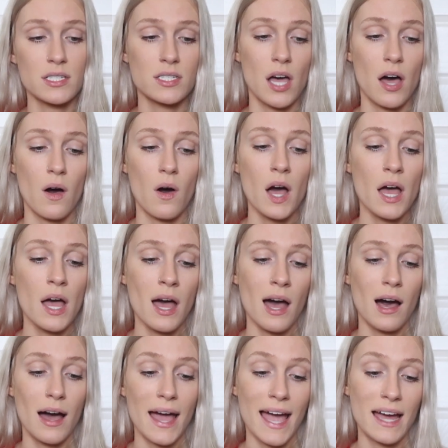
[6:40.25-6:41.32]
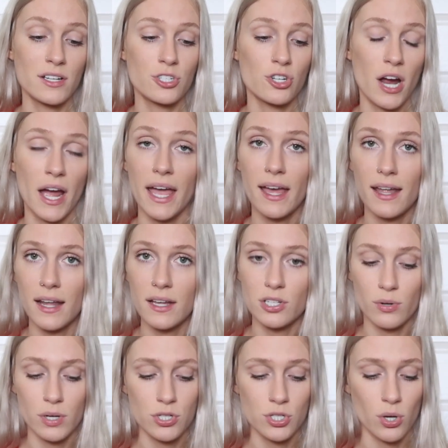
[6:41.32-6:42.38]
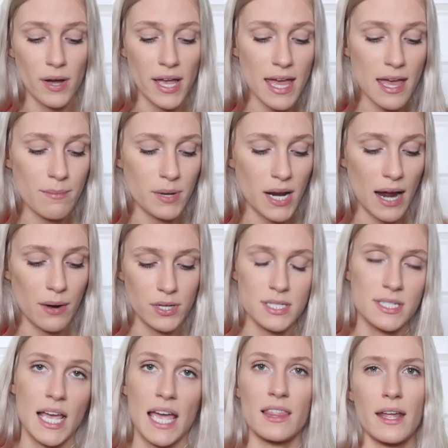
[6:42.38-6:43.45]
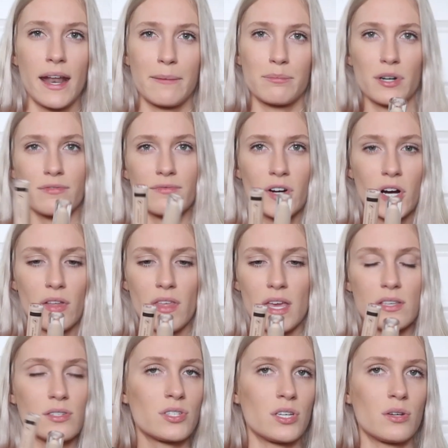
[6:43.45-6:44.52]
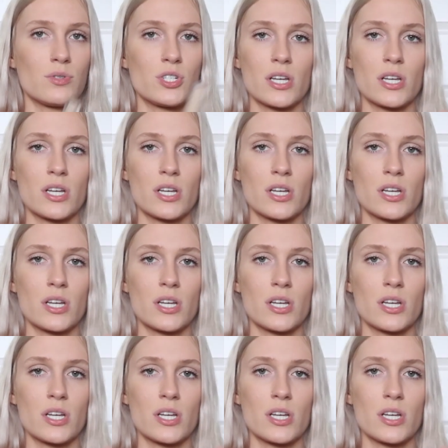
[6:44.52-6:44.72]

So I had to try it and I do enjoy it. But I would say that I prefer these two.